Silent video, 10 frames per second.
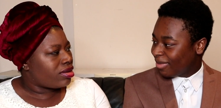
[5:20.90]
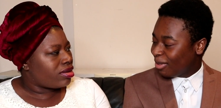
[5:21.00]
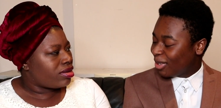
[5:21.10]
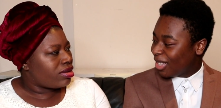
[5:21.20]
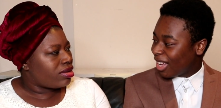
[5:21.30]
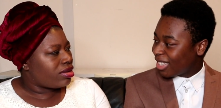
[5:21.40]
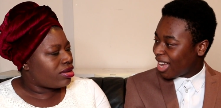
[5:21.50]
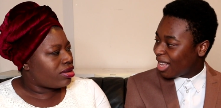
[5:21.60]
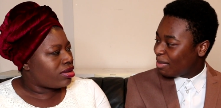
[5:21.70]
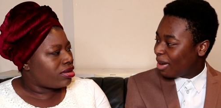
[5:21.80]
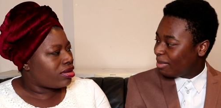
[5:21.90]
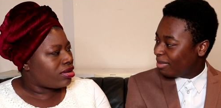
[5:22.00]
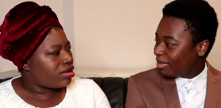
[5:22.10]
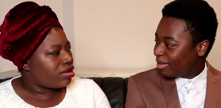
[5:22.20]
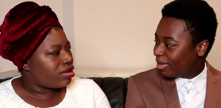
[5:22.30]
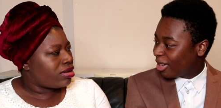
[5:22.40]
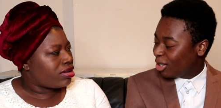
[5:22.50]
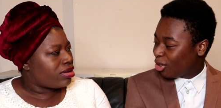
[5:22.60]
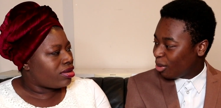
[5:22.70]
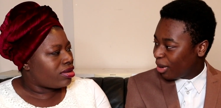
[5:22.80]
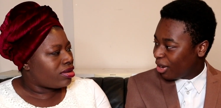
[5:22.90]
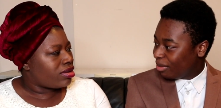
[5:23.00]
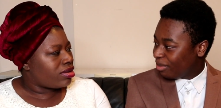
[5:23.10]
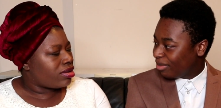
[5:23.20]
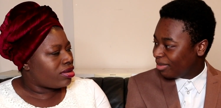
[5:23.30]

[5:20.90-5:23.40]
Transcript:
Speaker 1: Would you like to add, Mum? Contribute?